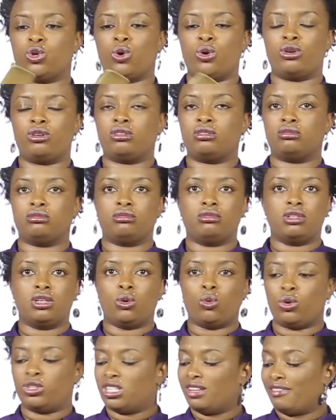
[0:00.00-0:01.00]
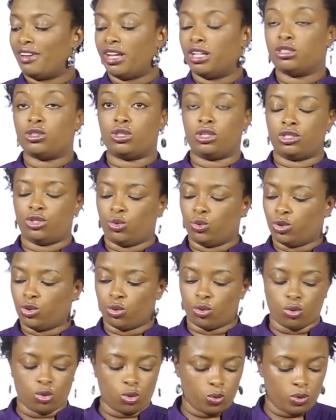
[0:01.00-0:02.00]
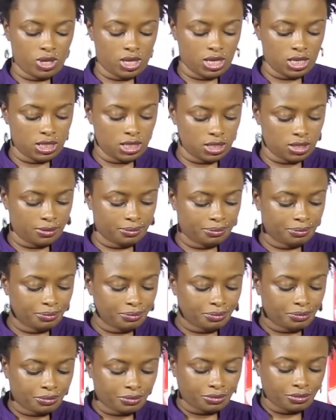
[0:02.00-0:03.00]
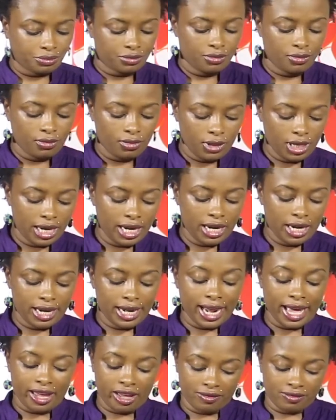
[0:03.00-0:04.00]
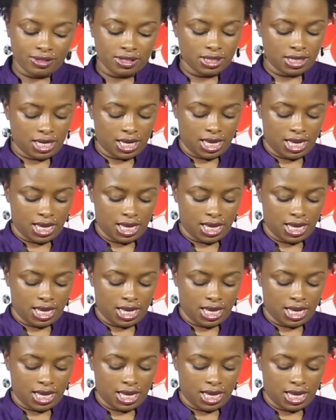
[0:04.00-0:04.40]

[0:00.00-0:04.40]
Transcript: or whatever else that you want to cook with it. Knives.